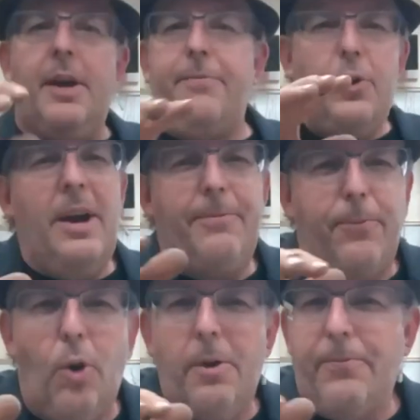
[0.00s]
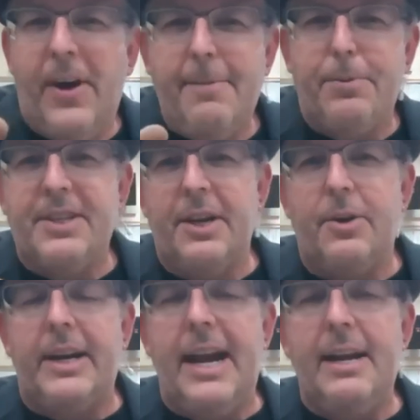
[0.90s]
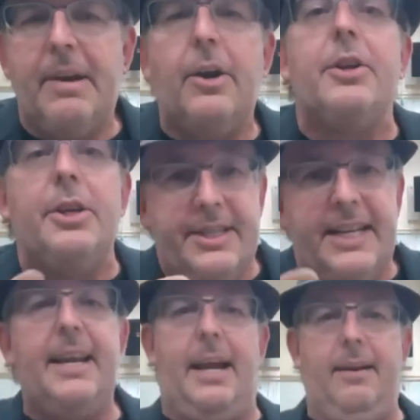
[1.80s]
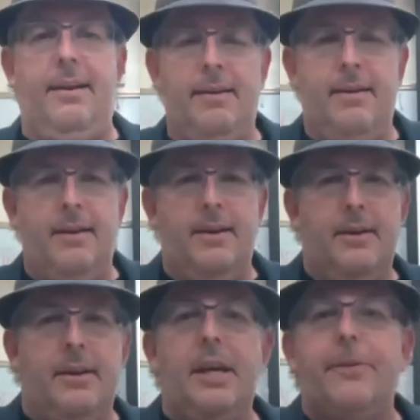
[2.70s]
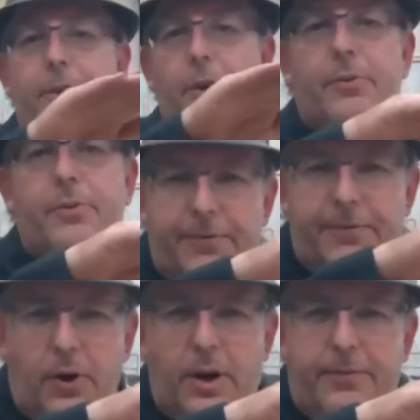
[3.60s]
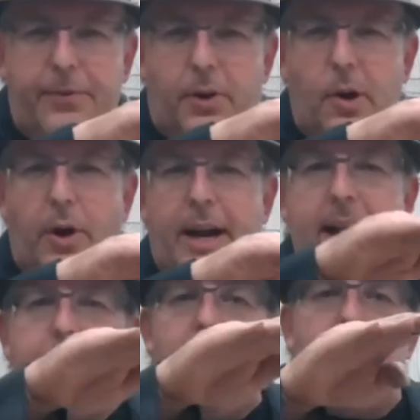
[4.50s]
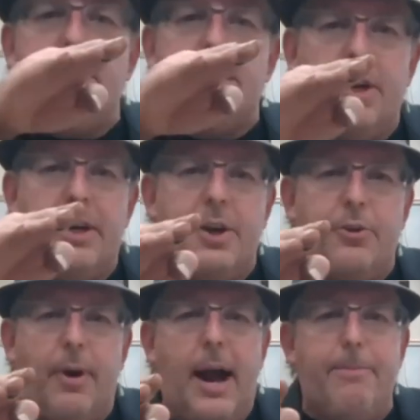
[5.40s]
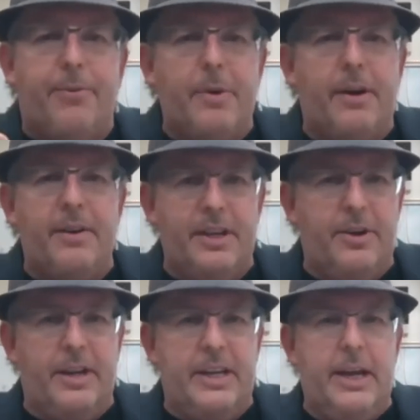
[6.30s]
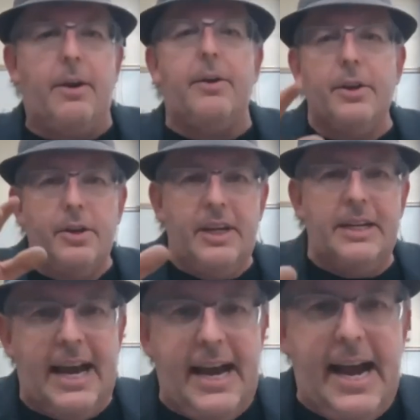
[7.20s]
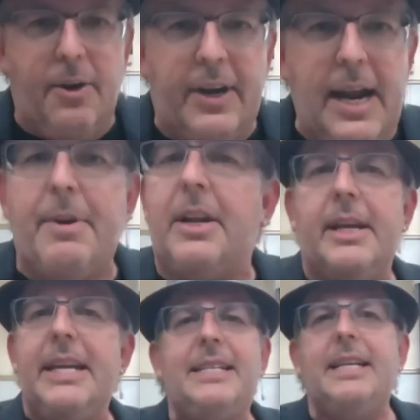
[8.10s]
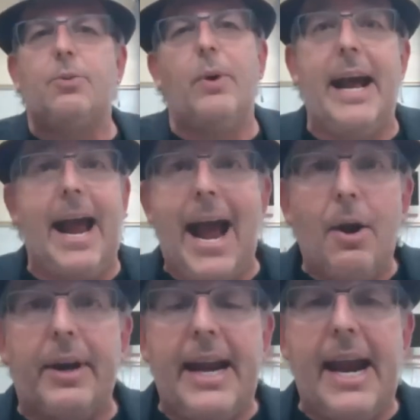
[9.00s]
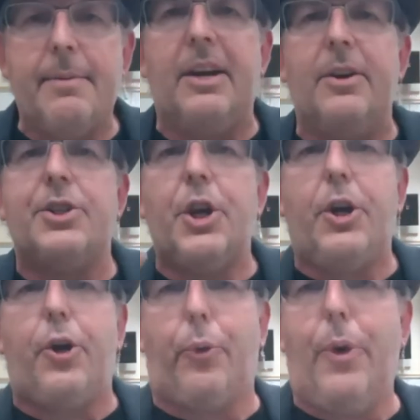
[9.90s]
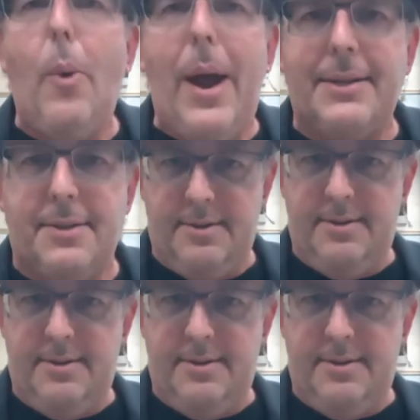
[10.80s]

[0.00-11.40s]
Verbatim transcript: if you have four or five percent organic matter, you did it. If your if your if your organic matter is starting to drop from year to year, you need to add organic matter. the easiest way to add organic matter is to grow it.